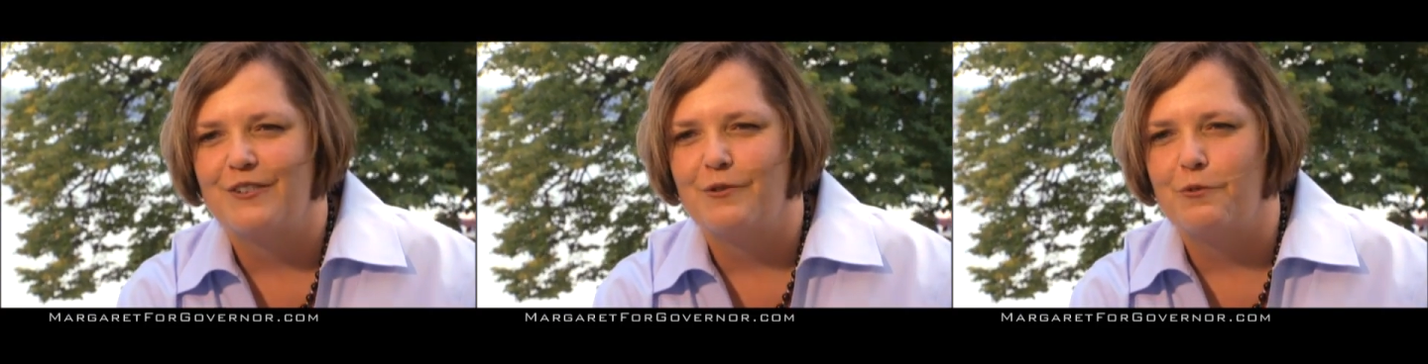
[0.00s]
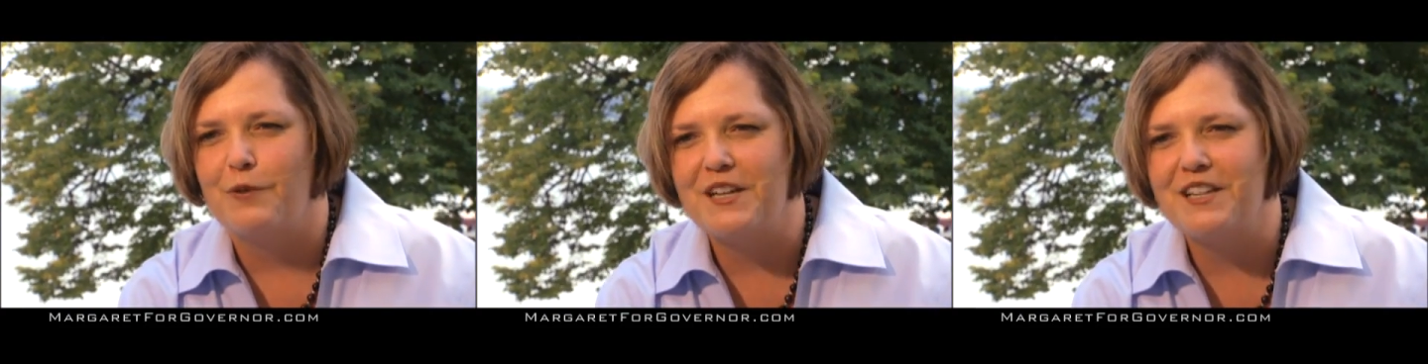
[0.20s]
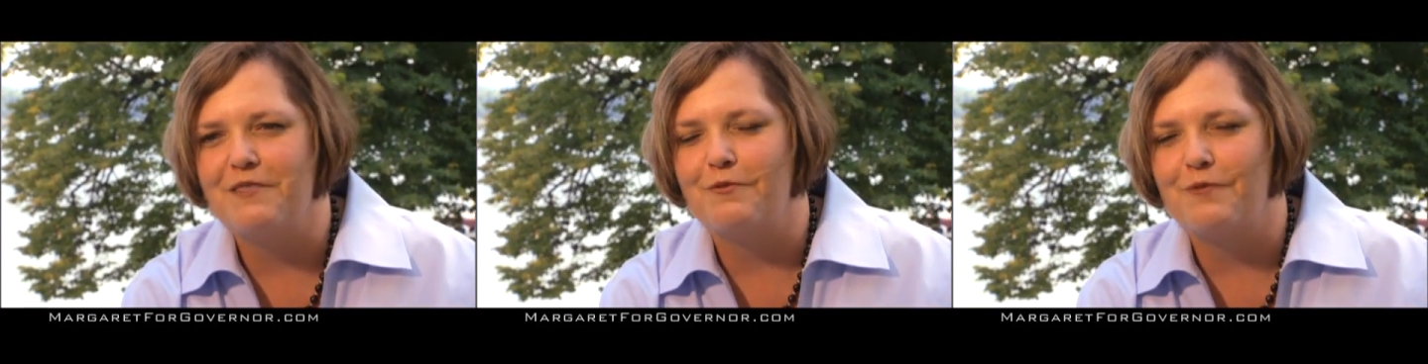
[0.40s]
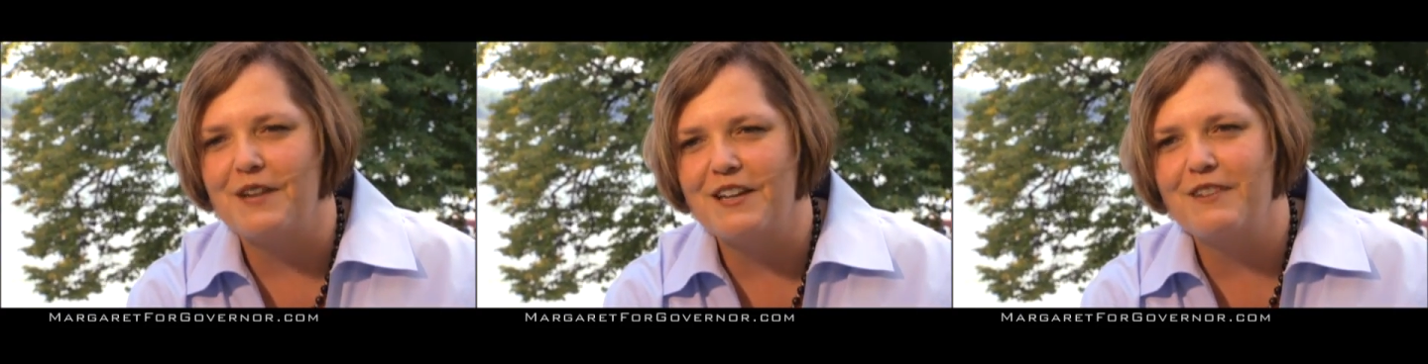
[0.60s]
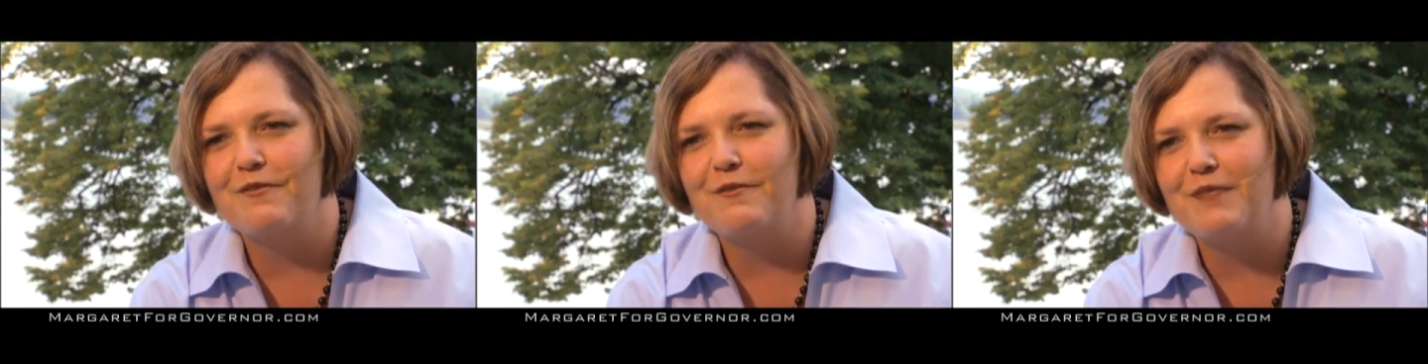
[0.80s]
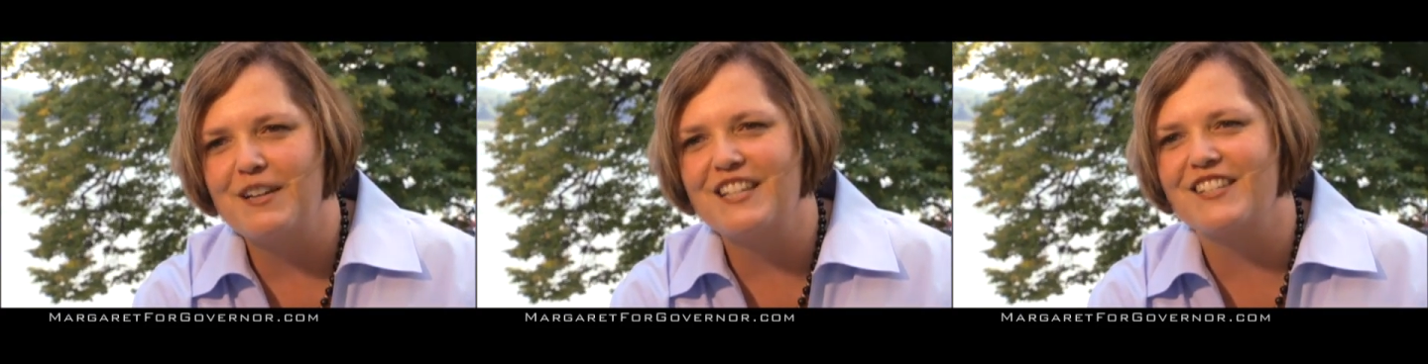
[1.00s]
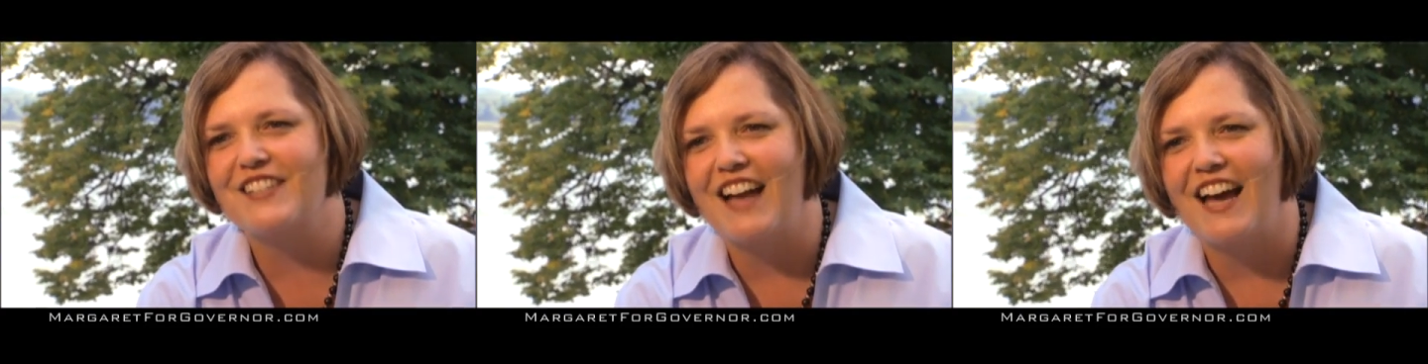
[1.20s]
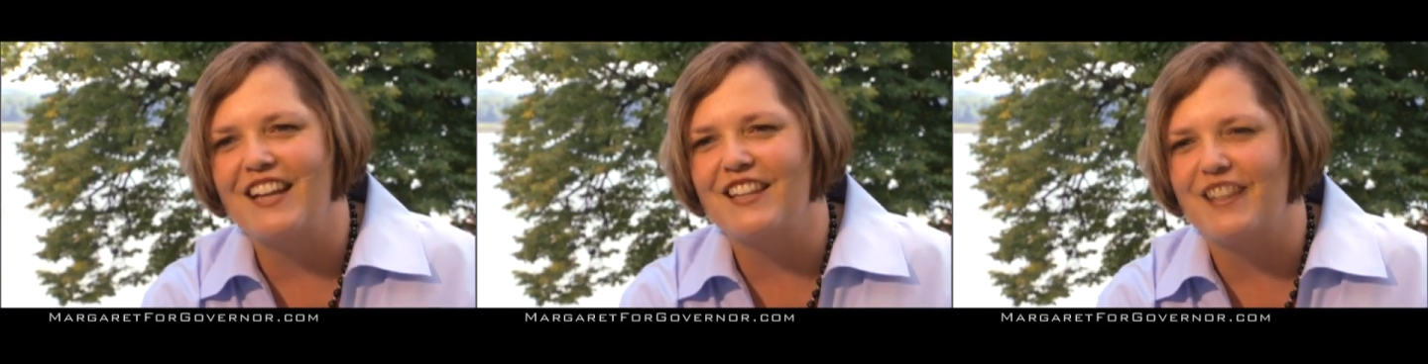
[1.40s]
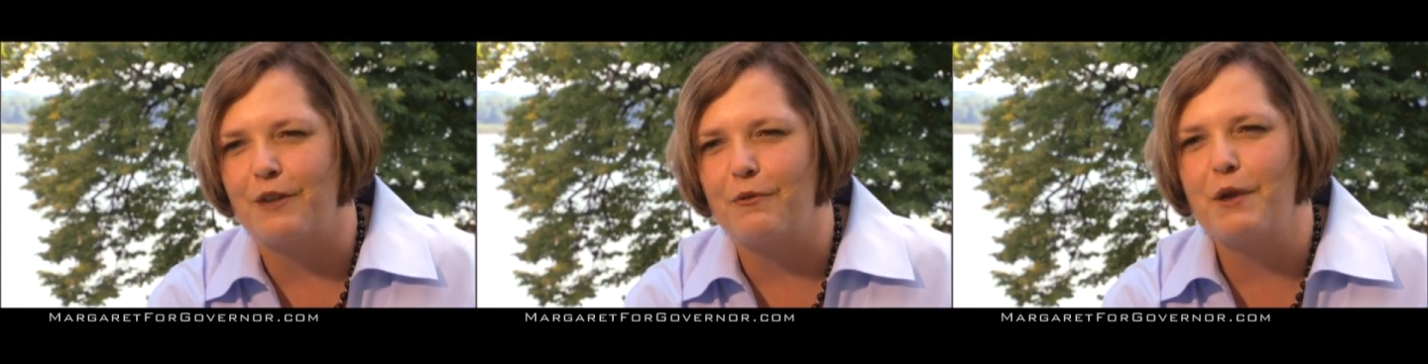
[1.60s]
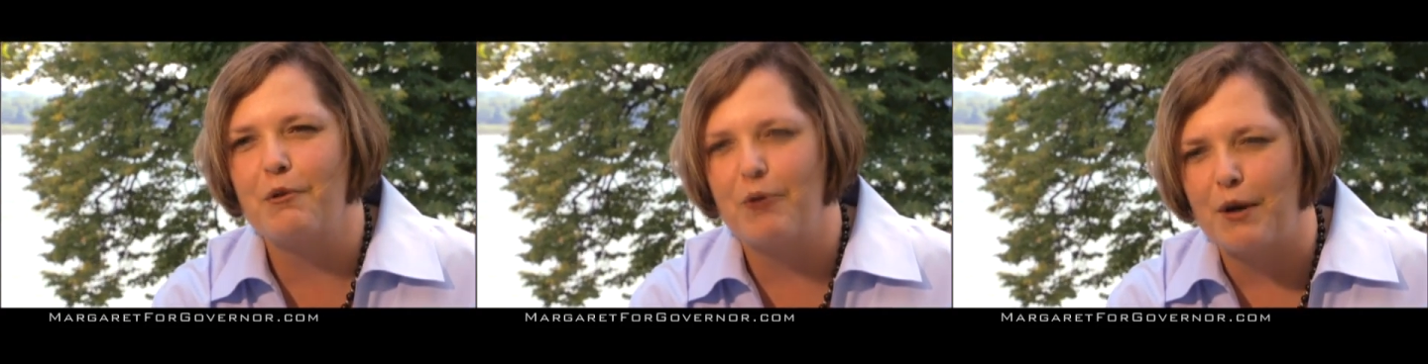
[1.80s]
we, we, we decided that
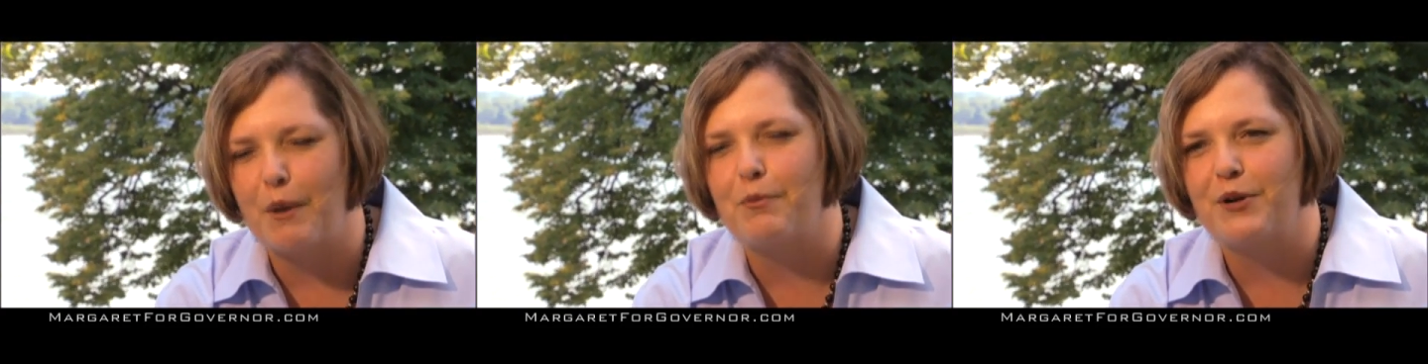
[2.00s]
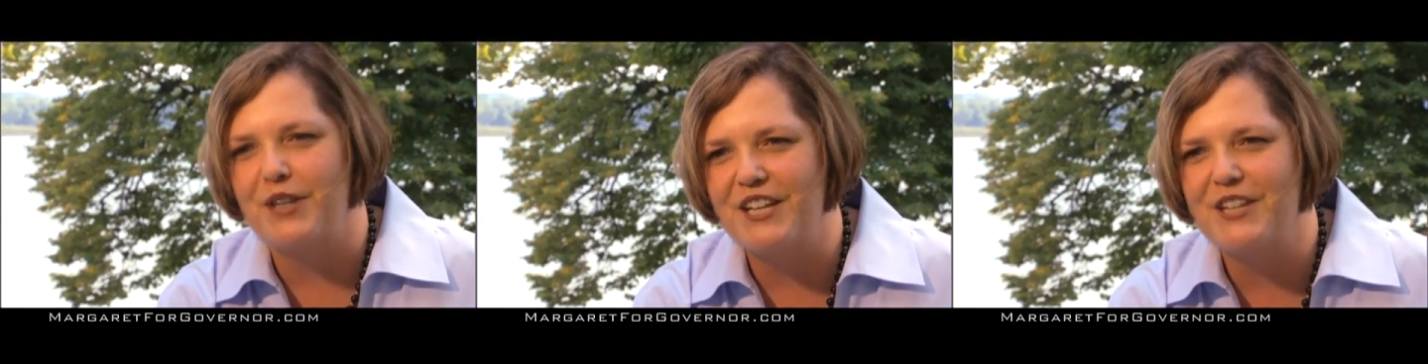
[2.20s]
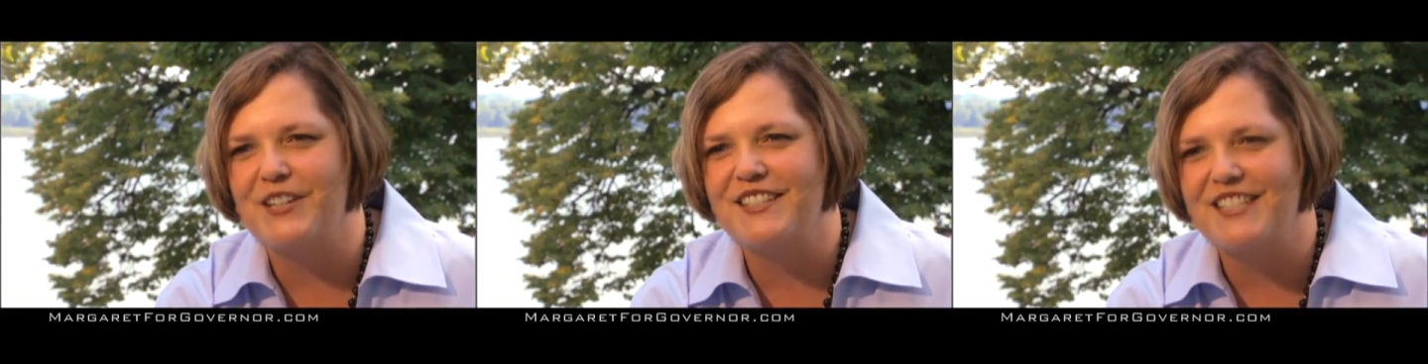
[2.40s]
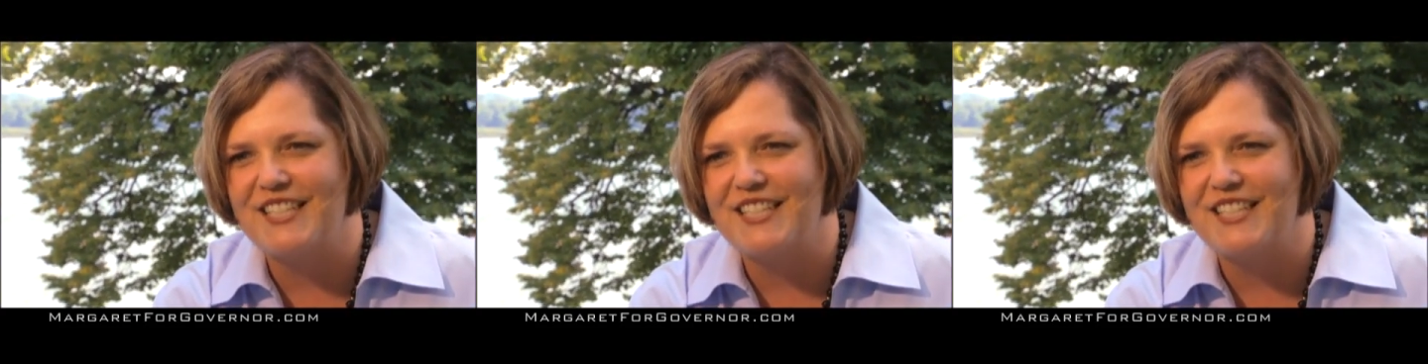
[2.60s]
we were a pretty good